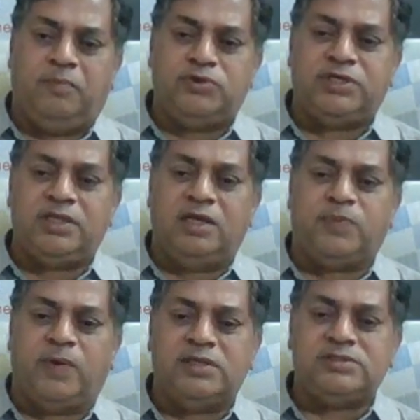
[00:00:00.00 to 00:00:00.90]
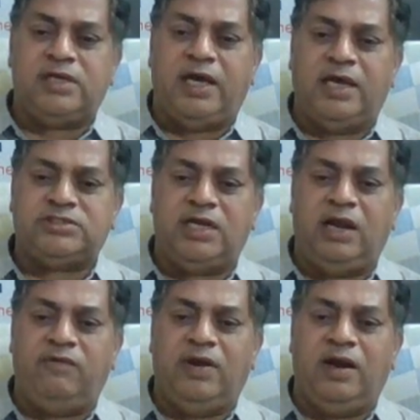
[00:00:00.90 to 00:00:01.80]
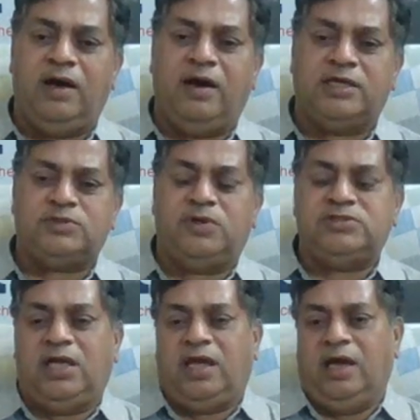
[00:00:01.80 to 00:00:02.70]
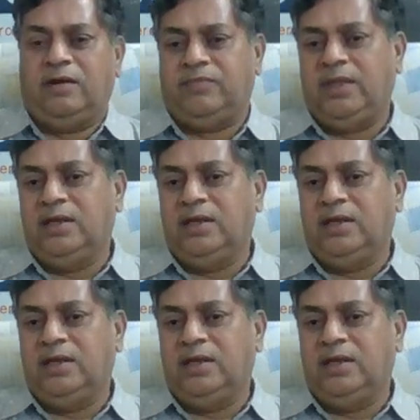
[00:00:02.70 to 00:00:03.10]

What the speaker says: pushing these pawns hastily will expose the King.